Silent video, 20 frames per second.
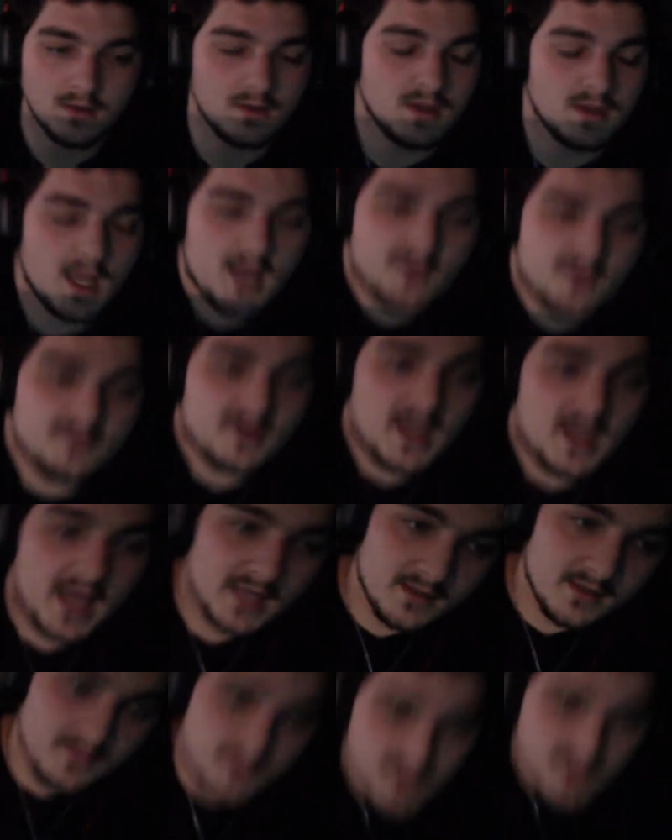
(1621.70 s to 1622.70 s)
I haven't
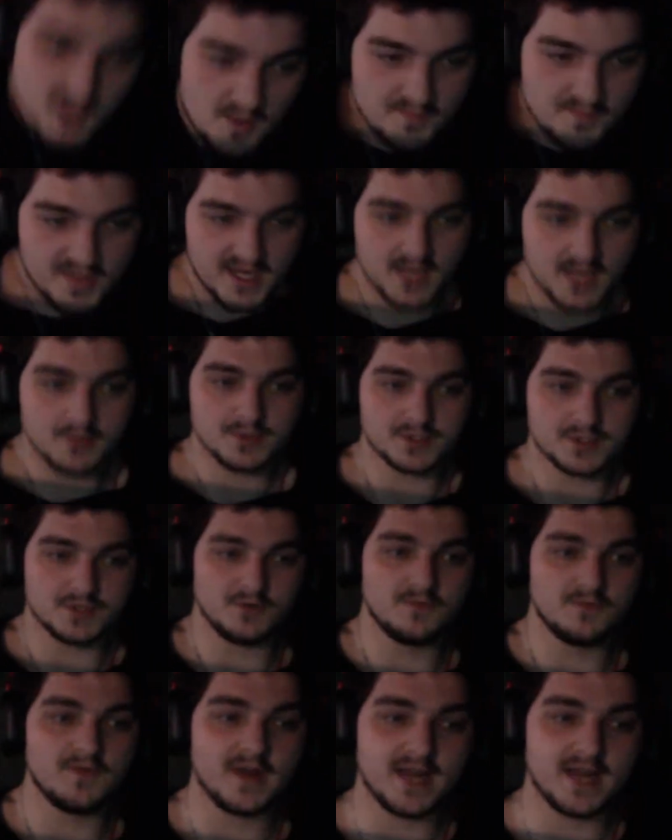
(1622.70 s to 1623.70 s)
had been able
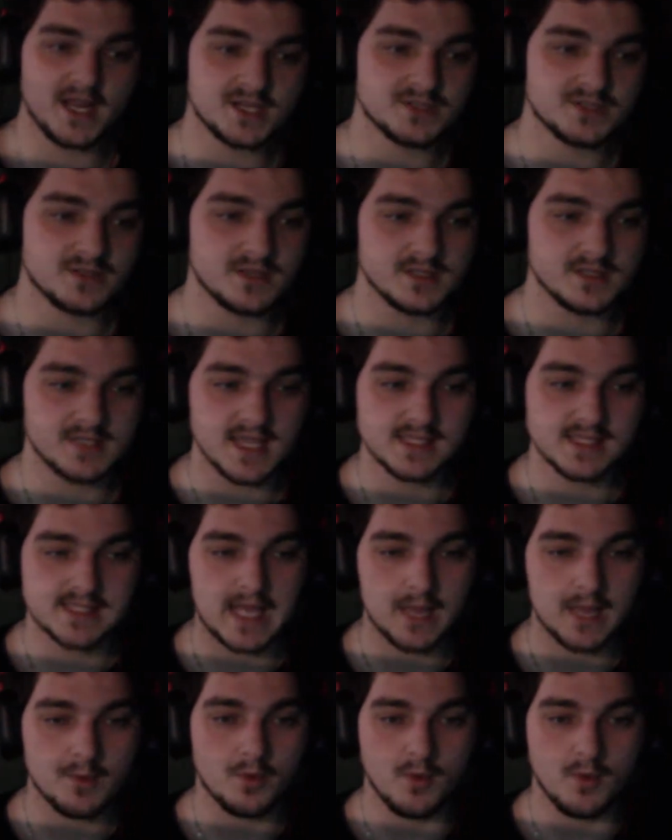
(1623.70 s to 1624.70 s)
to financially take
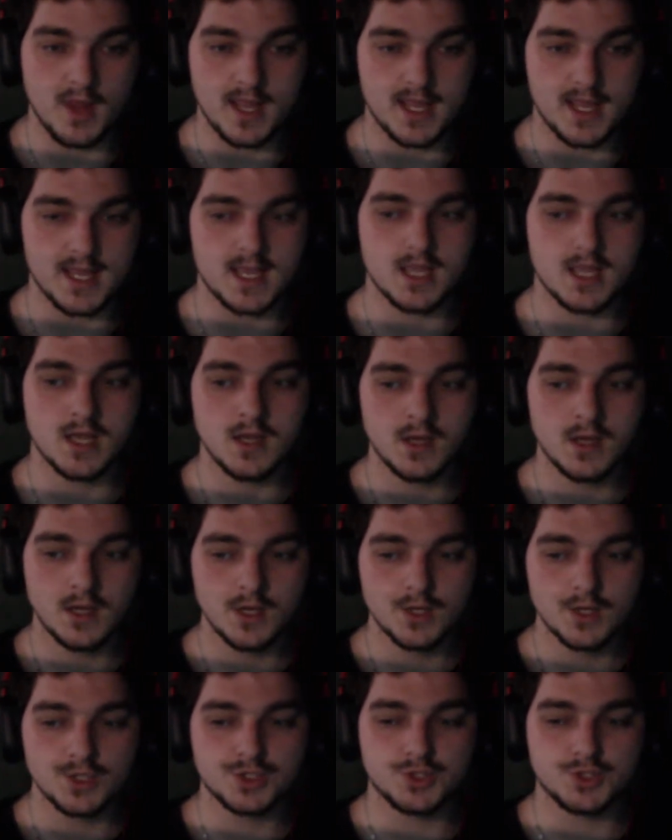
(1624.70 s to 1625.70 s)
time away
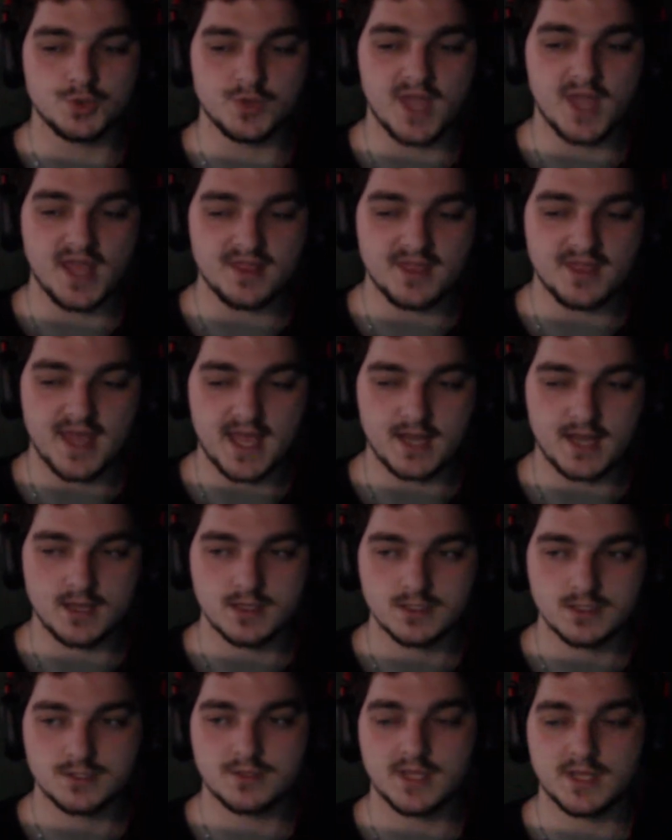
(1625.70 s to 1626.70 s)
to get that.
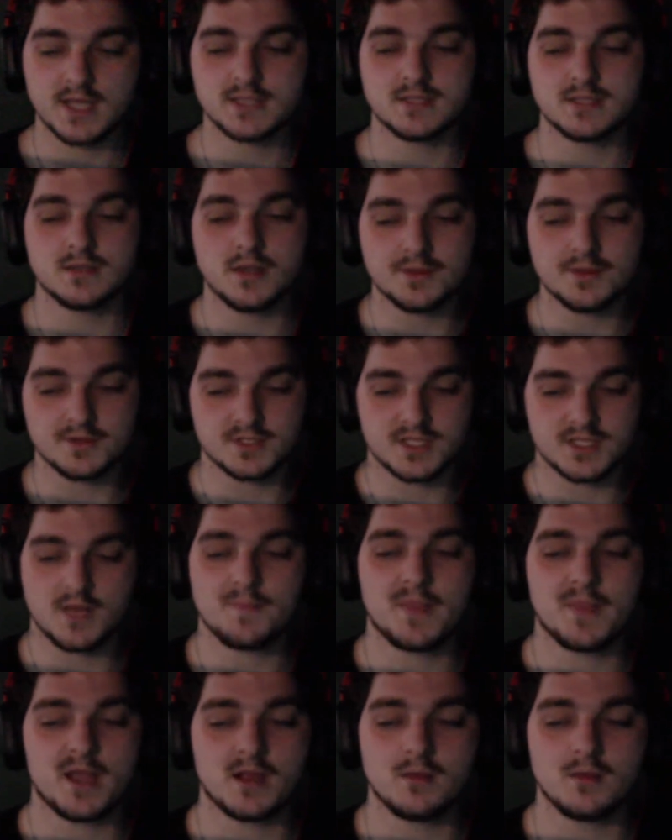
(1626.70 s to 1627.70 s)
So that is another
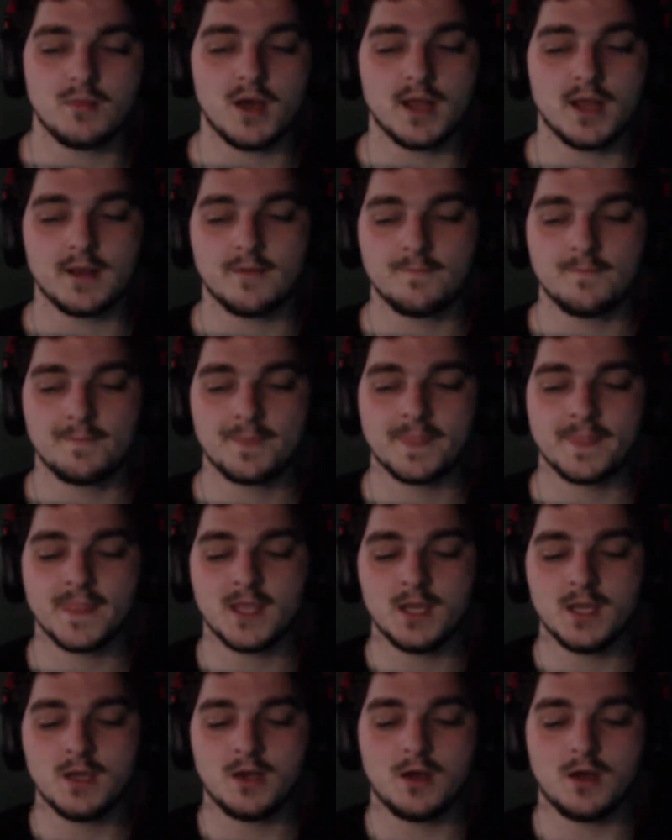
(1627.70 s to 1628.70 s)
setback of mine.
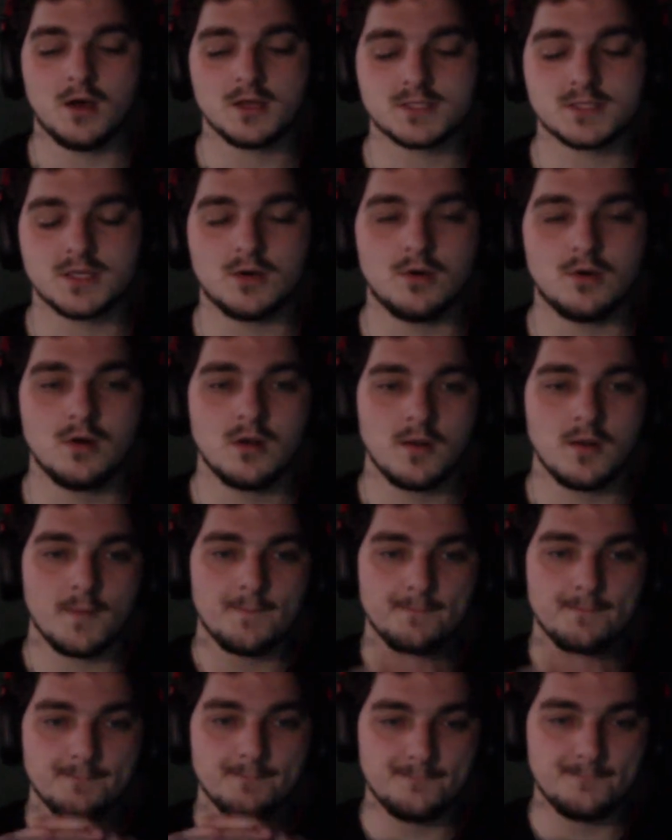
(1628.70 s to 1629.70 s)
Also,
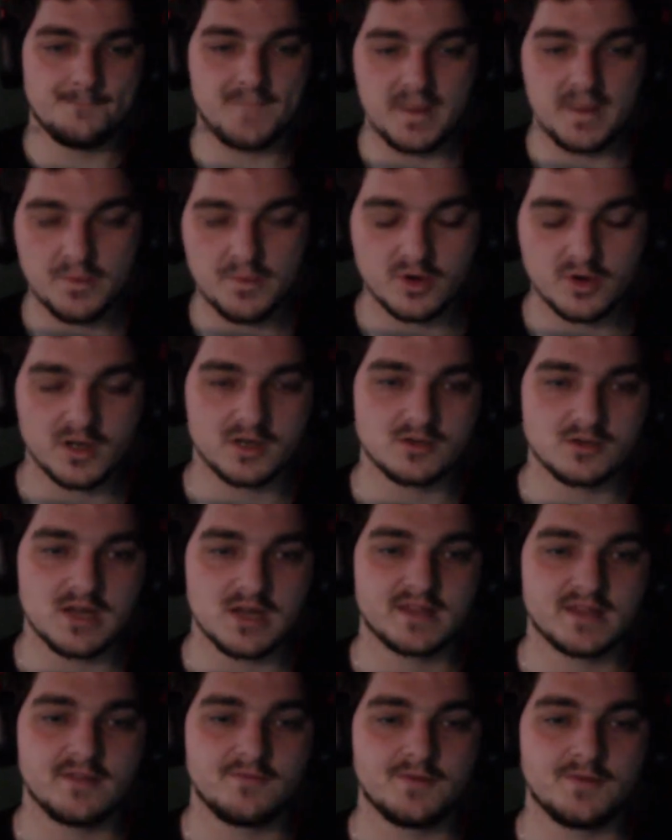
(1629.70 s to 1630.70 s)
be more
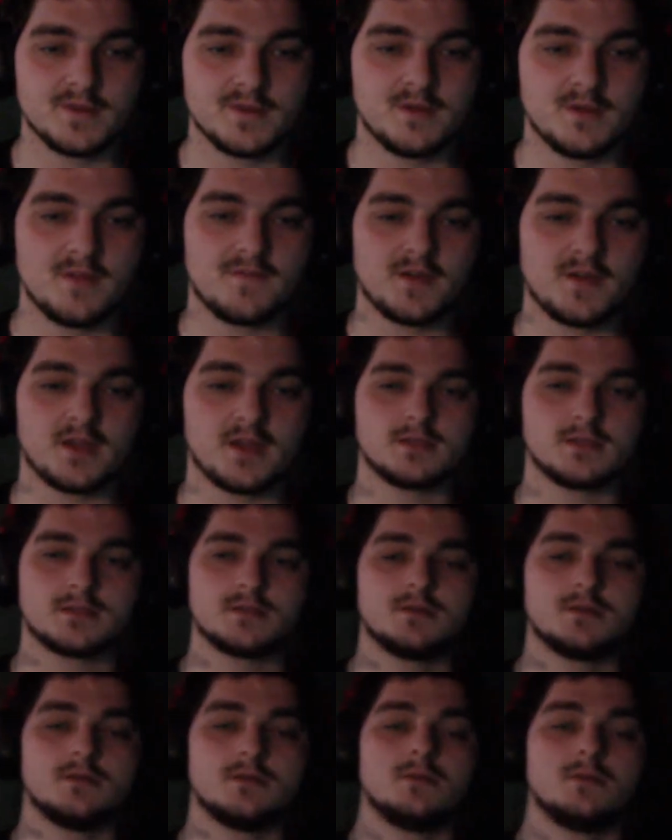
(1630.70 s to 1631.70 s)
interactive with my
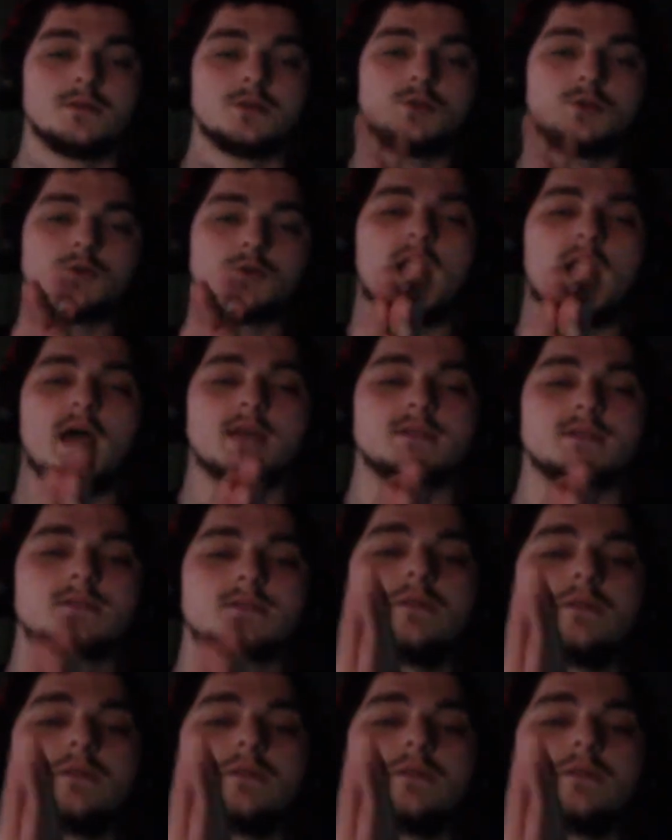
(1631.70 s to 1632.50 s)
fans. You guys,